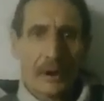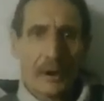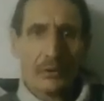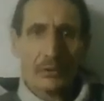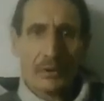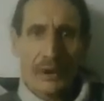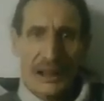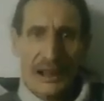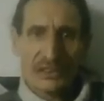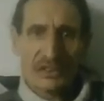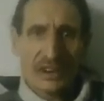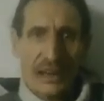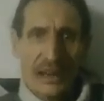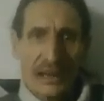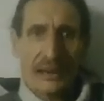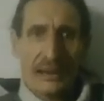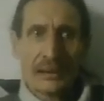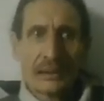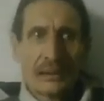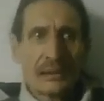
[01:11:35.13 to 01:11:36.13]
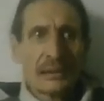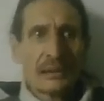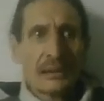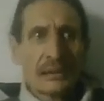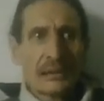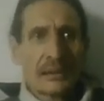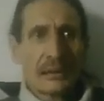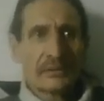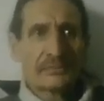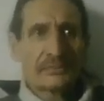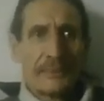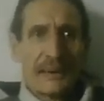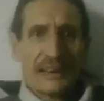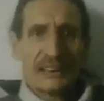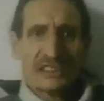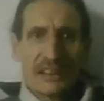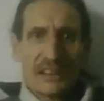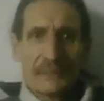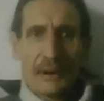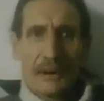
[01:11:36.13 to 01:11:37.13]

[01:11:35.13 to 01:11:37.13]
usurped, ratchet by ratchet,